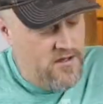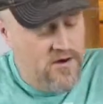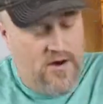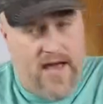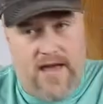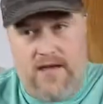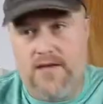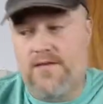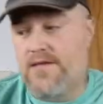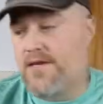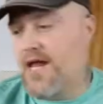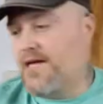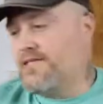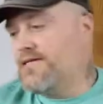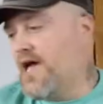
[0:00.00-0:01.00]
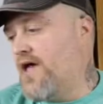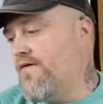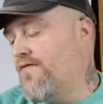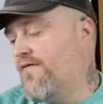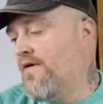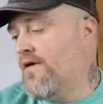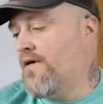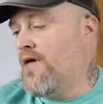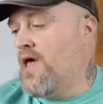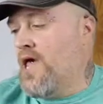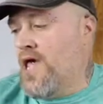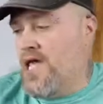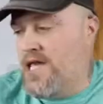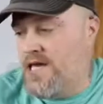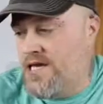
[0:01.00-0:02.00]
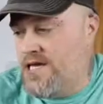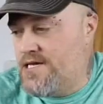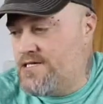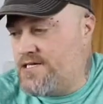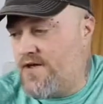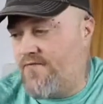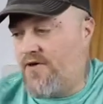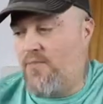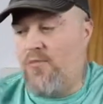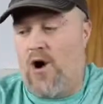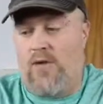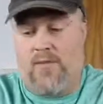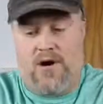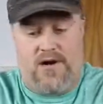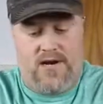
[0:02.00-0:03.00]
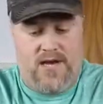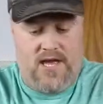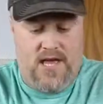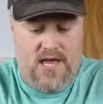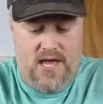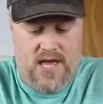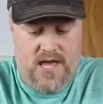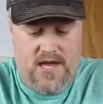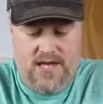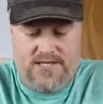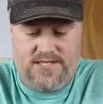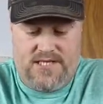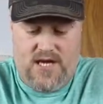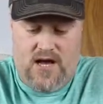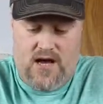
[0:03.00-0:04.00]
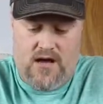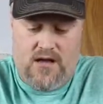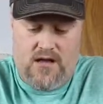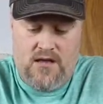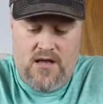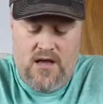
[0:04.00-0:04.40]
Okay, the next knife is from Walmart. It's I